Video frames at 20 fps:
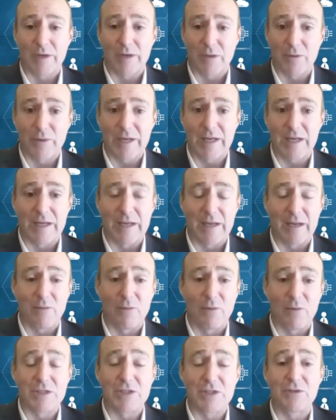quite quickly
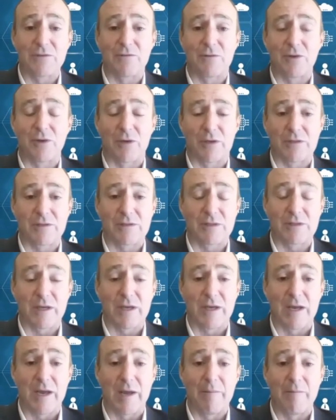once you've got
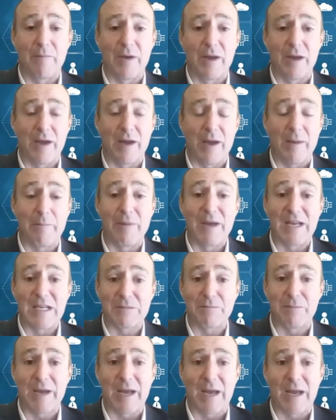a
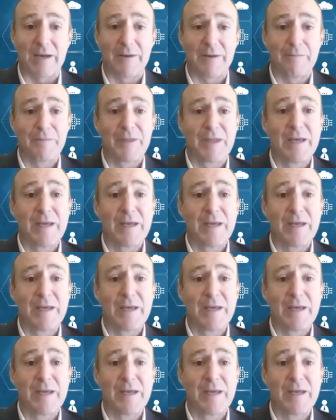base pack.